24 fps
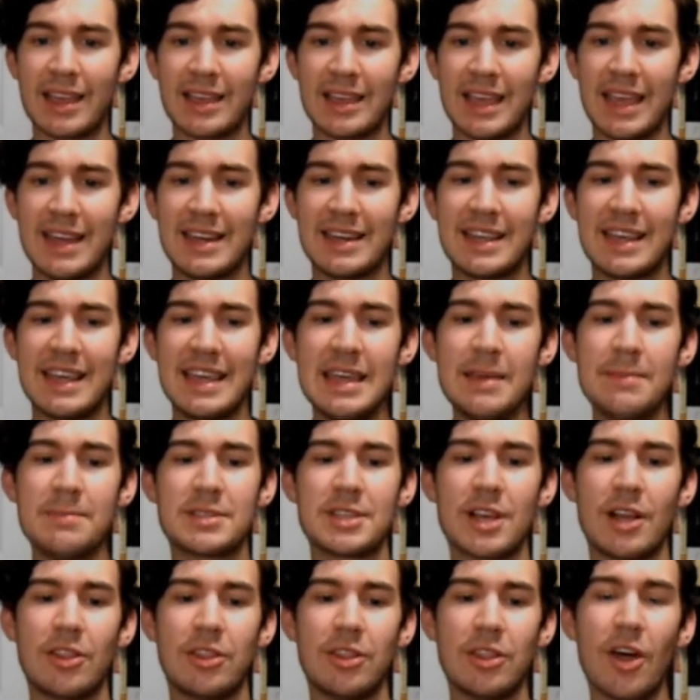it
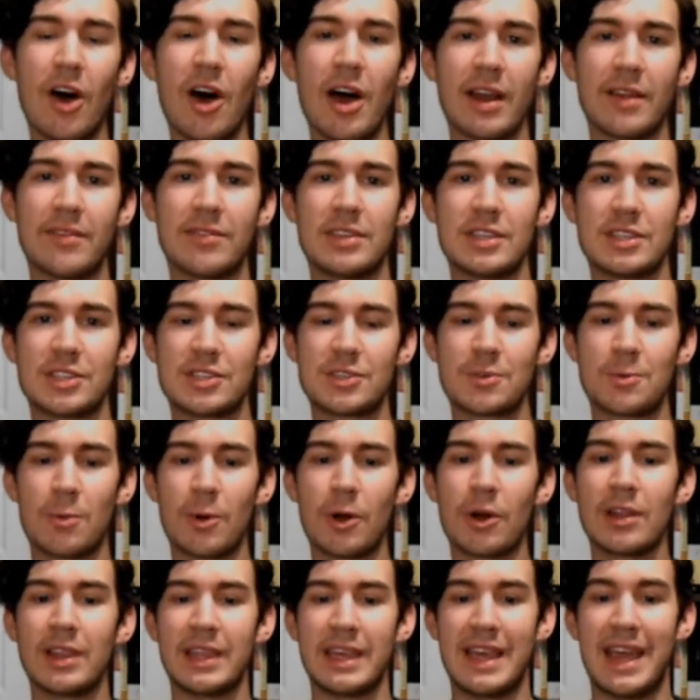keeps a lot of the
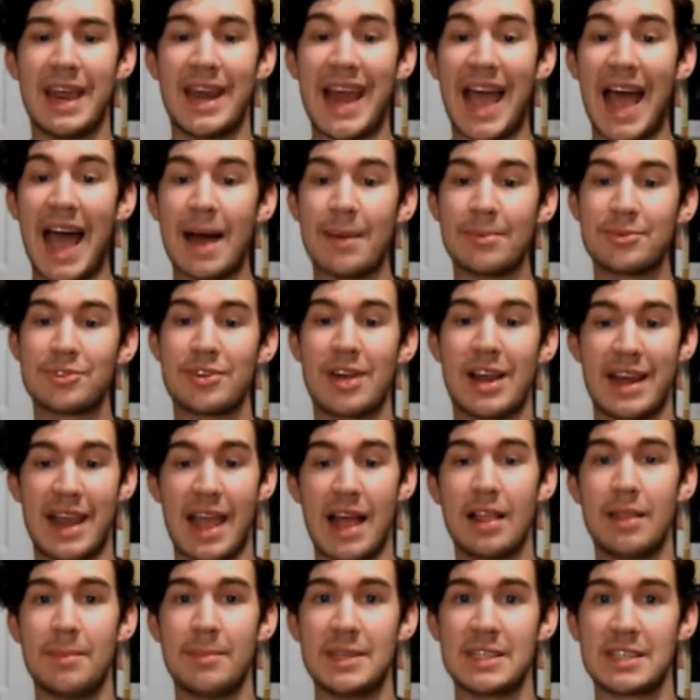swirly and abstract
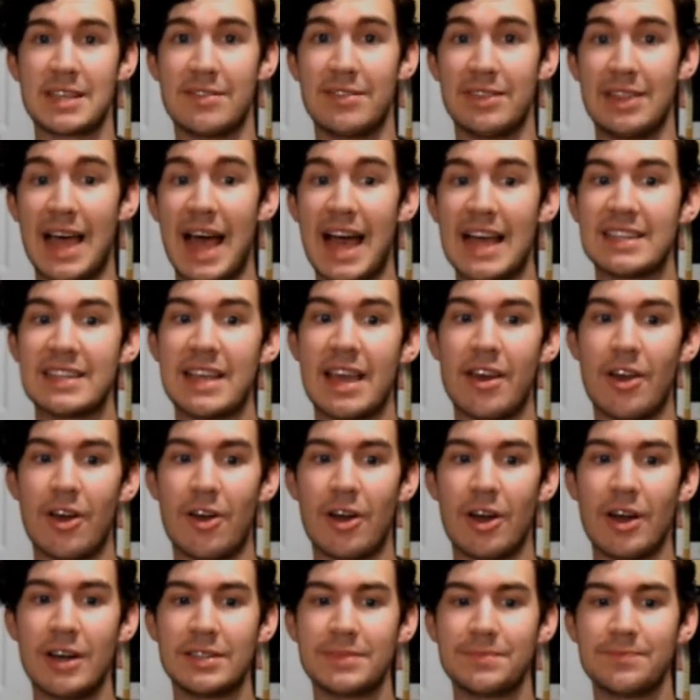elements of Latin
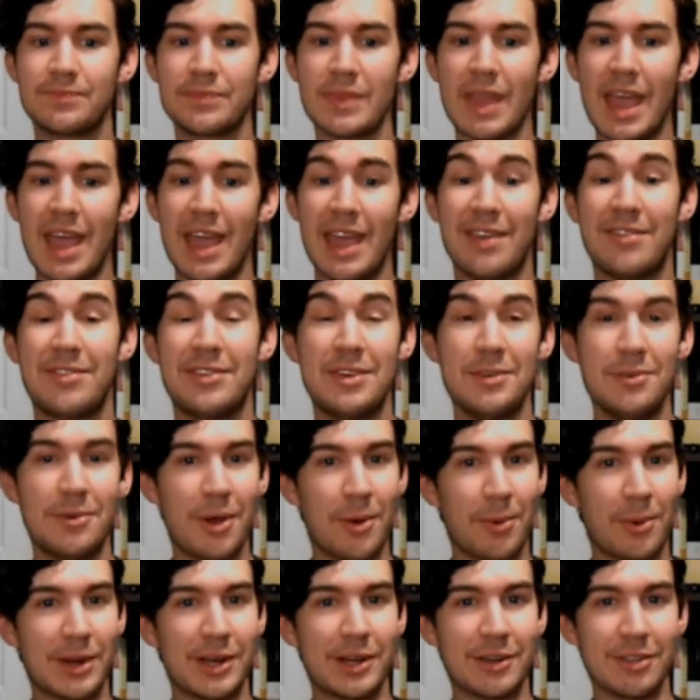art, if you know
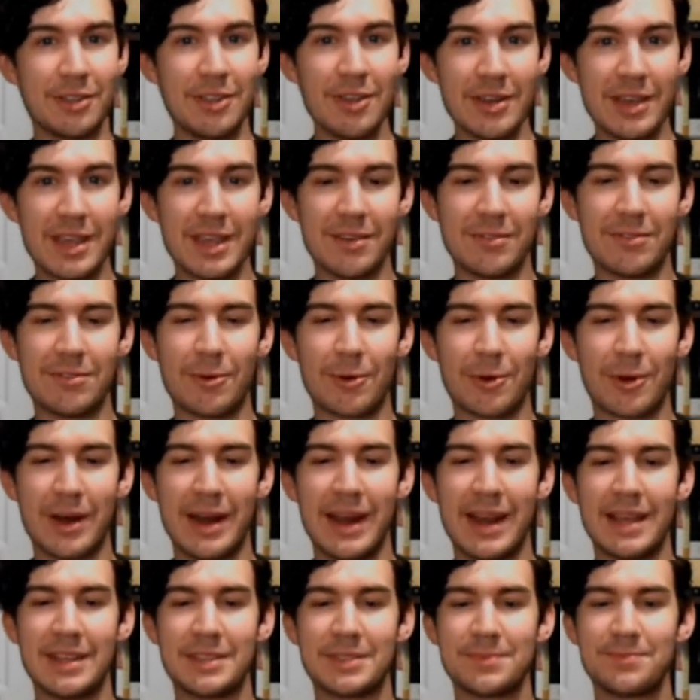what you're looking for
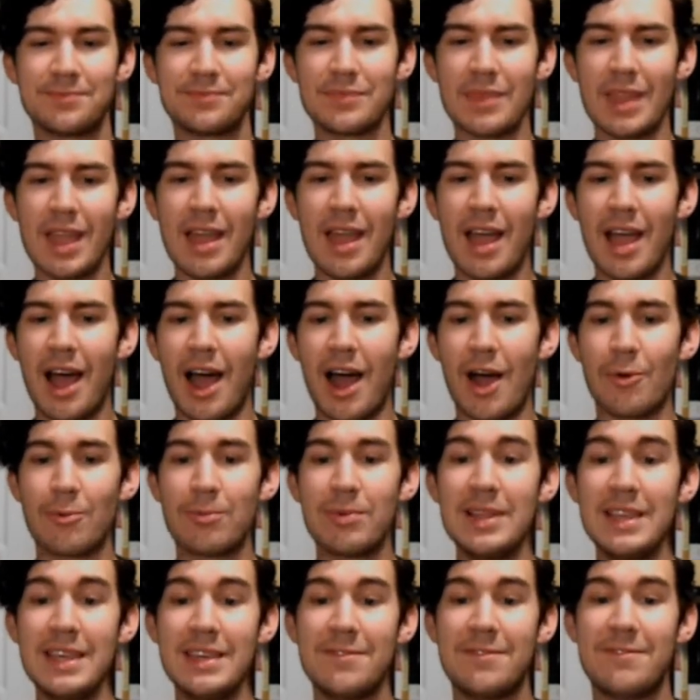in it. A
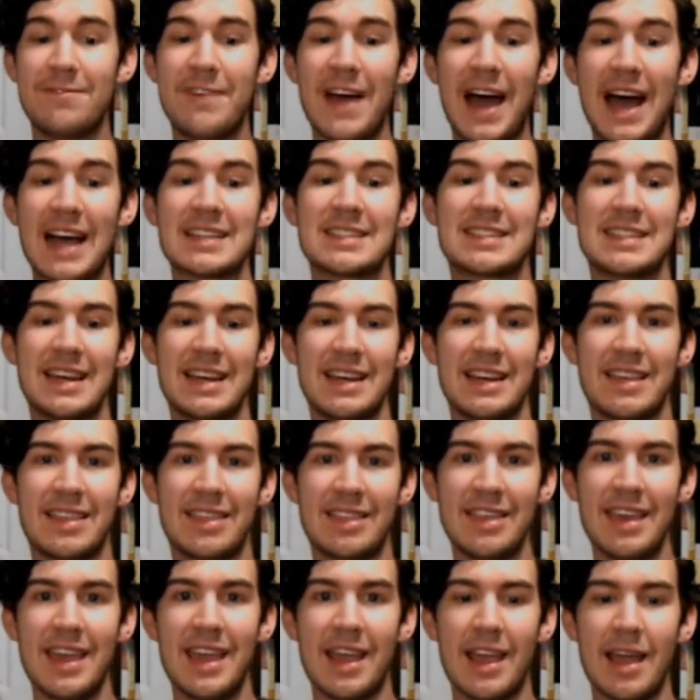really fascinating
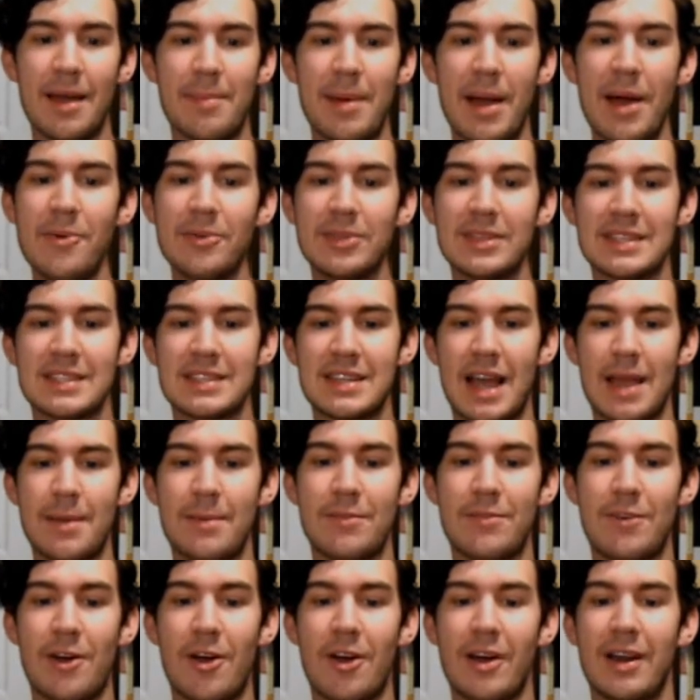thing about this type
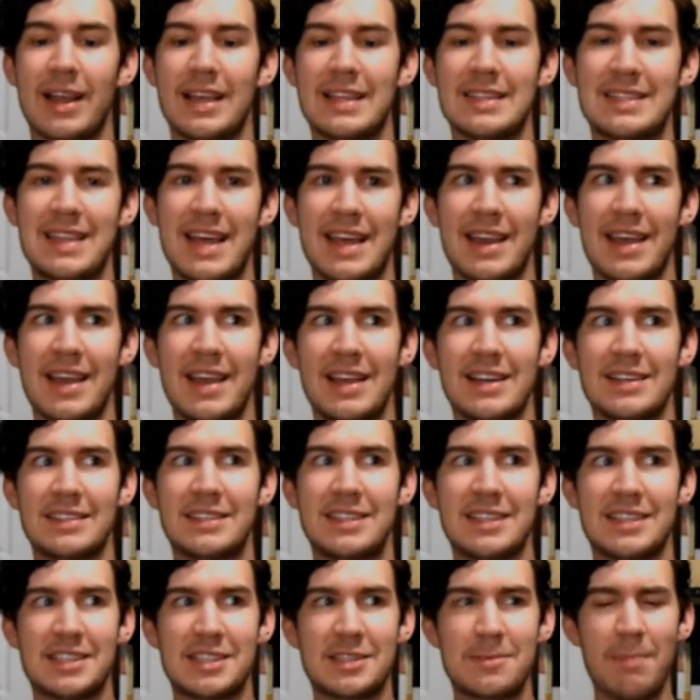of art is that
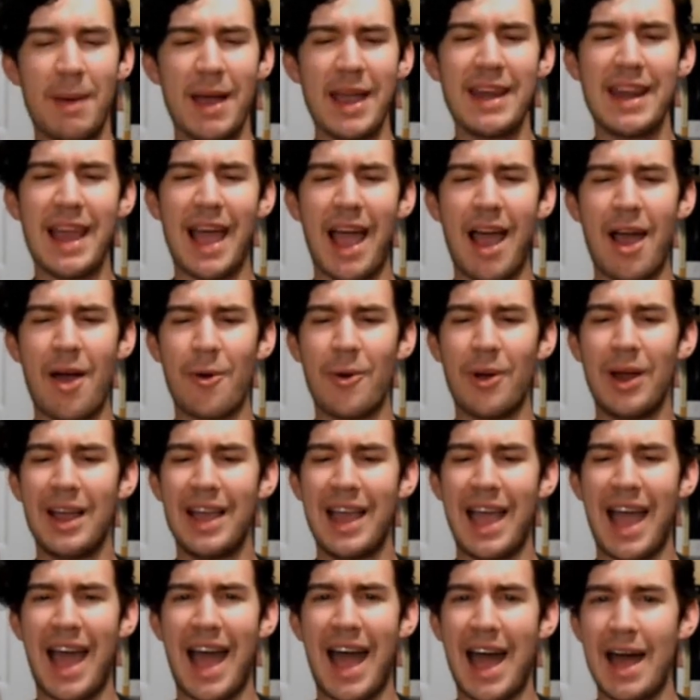despite how
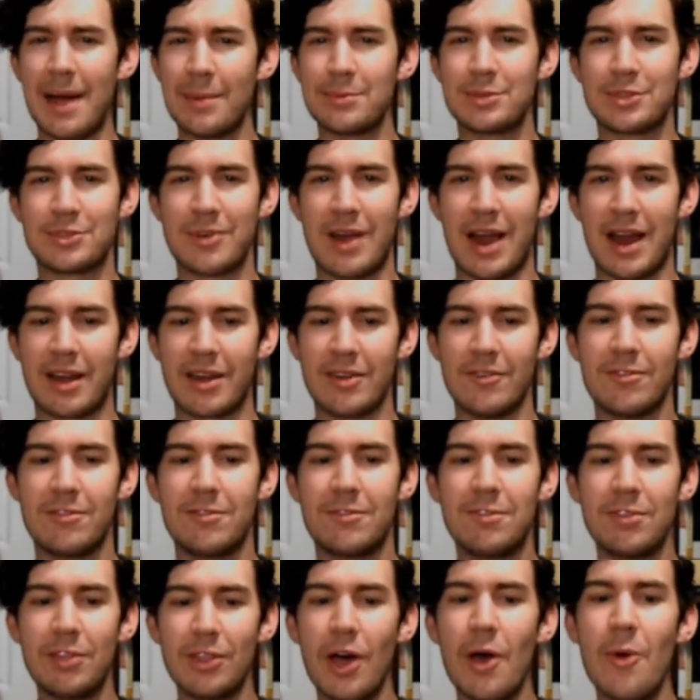abstract and
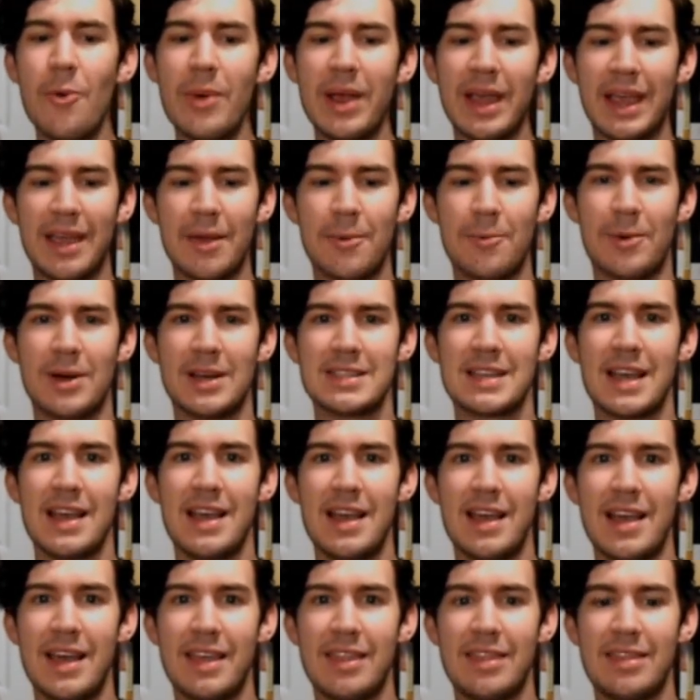flowing it was,
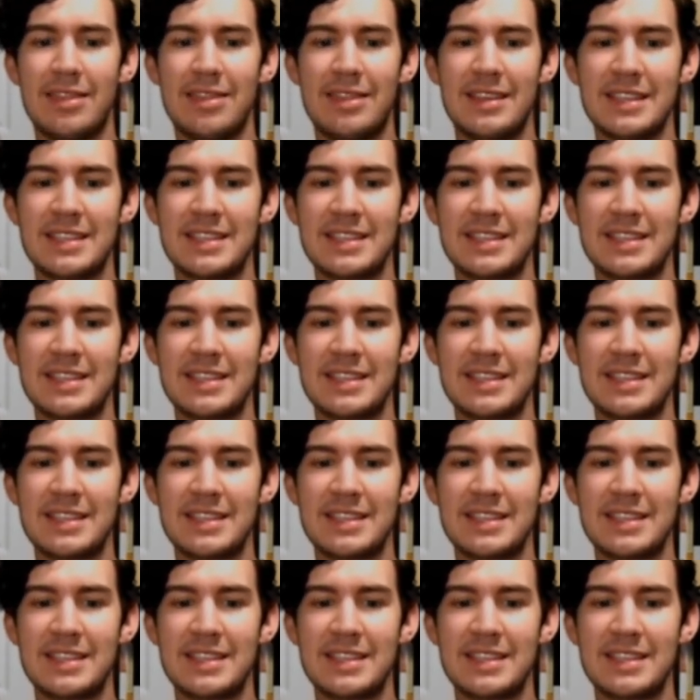this